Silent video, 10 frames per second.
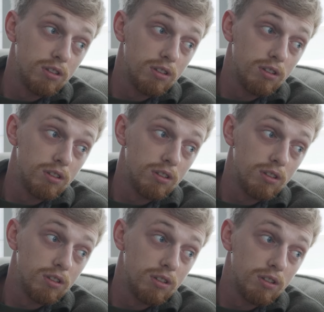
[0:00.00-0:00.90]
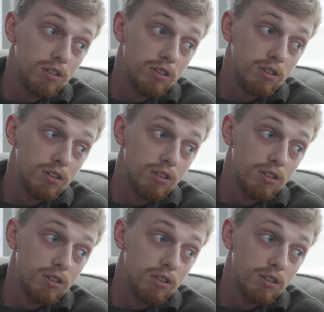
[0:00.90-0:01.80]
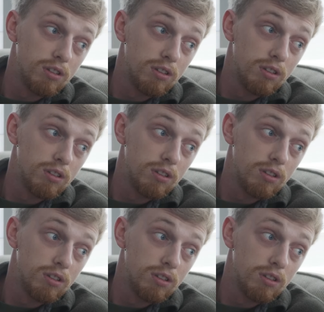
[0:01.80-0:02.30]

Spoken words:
(silence)